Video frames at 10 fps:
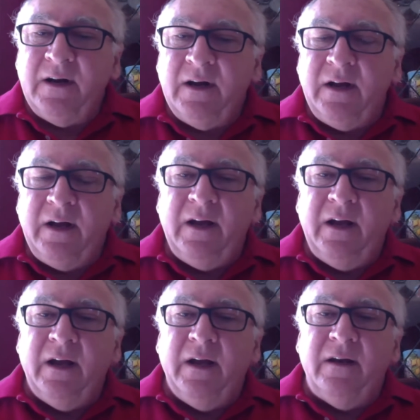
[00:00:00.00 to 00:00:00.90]

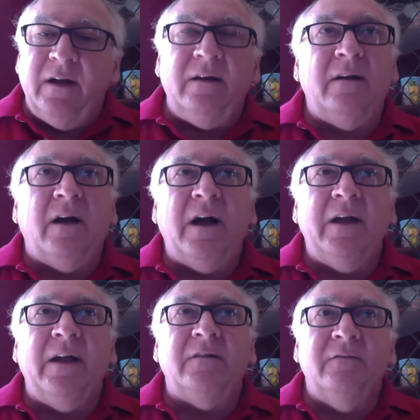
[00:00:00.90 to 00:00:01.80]
and I
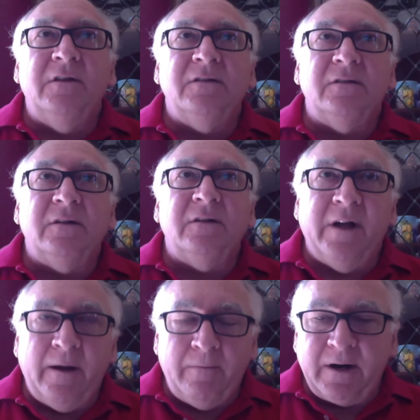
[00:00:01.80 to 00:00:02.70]
got to visit their
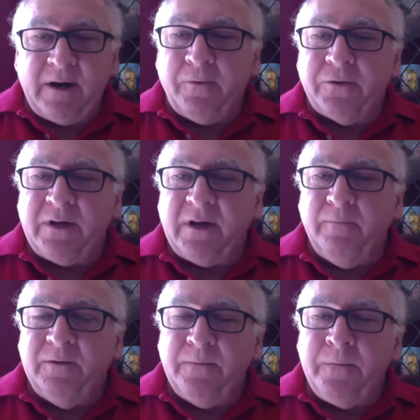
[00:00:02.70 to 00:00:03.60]
lab a couple times,